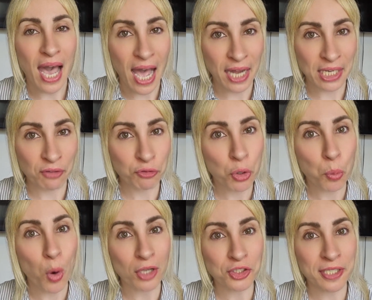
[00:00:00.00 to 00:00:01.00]
And if you're
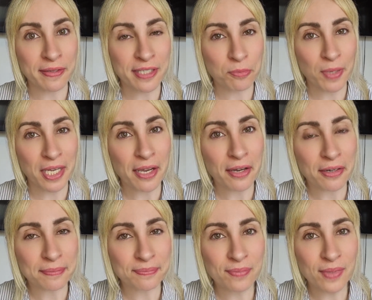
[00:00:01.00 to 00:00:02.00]
watching this
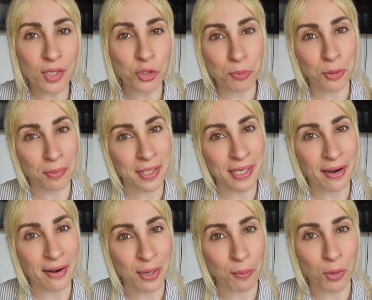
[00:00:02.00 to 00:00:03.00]
video, you probably
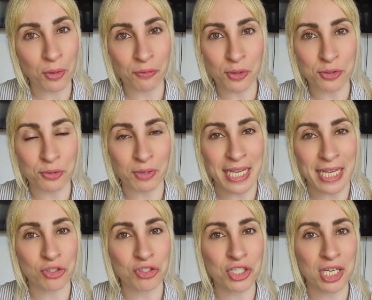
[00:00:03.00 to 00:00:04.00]
are in one of those
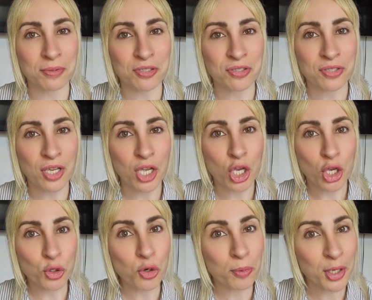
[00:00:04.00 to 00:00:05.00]
relationships.
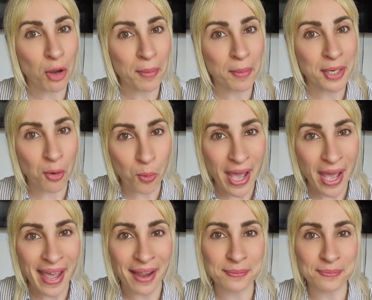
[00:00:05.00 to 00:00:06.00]
You're becoming
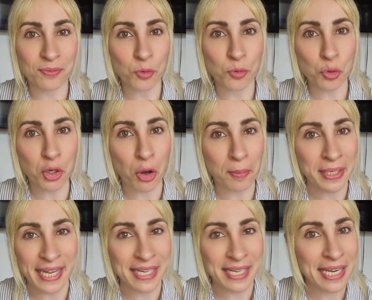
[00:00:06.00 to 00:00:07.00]
aware, you're becoming
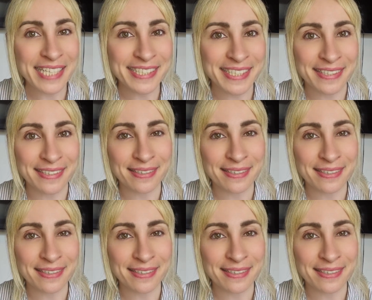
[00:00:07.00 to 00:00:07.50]
enlightened.